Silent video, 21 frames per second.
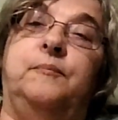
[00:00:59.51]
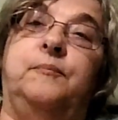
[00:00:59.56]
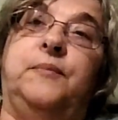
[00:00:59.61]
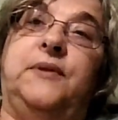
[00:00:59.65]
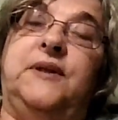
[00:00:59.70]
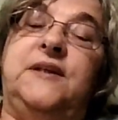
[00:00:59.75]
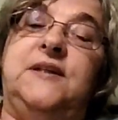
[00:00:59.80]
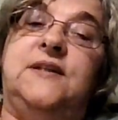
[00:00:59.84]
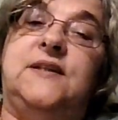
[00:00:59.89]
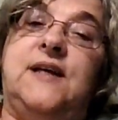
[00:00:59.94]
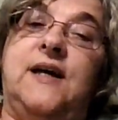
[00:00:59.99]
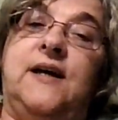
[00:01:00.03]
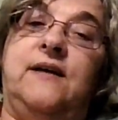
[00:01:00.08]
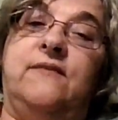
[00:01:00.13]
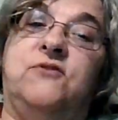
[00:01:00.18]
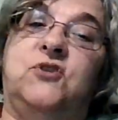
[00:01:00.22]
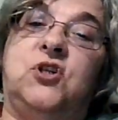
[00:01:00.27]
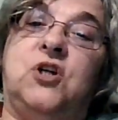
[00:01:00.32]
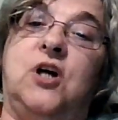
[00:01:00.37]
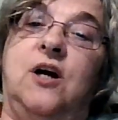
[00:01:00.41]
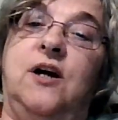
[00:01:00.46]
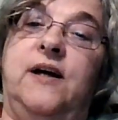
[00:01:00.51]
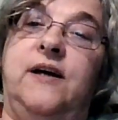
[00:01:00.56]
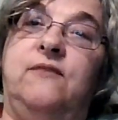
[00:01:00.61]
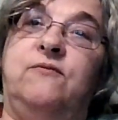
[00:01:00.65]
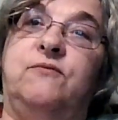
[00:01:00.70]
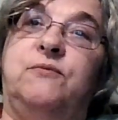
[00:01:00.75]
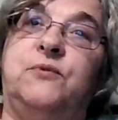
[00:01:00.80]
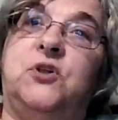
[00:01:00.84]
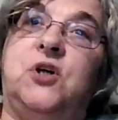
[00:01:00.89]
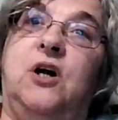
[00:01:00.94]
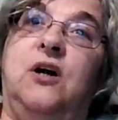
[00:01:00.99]
please think of Charlene
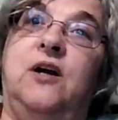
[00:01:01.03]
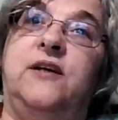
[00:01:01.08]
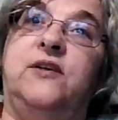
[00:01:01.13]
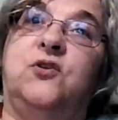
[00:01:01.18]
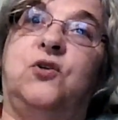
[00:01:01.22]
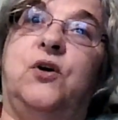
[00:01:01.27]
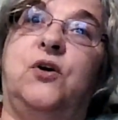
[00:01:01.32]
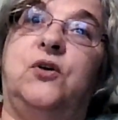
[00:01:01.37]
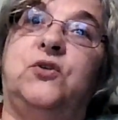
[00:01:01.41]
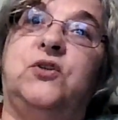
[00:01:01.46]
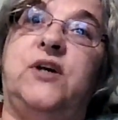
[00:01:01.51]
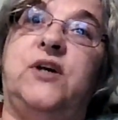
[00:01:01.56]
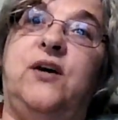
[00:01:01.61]
from Charlene's Crochet